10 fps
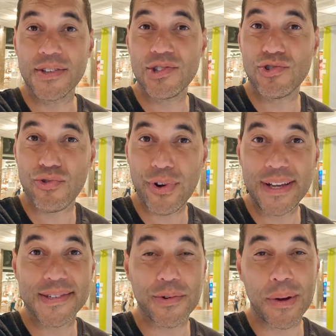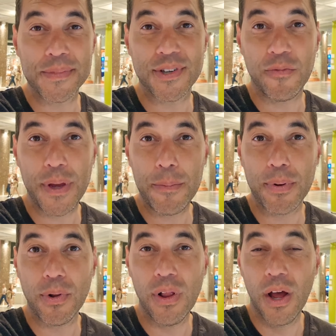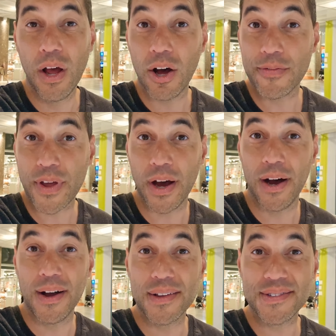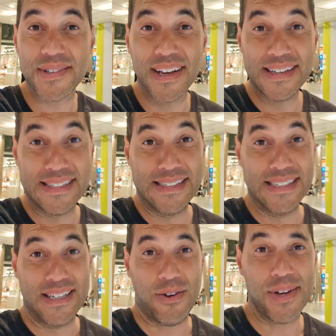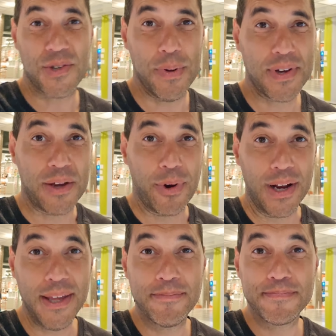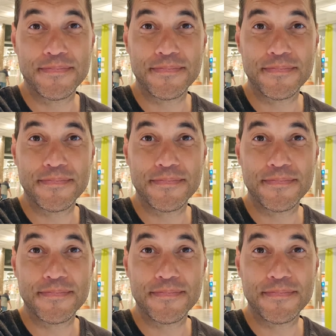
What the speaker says: The streets are empty of people, of cars. Quite spooky, really.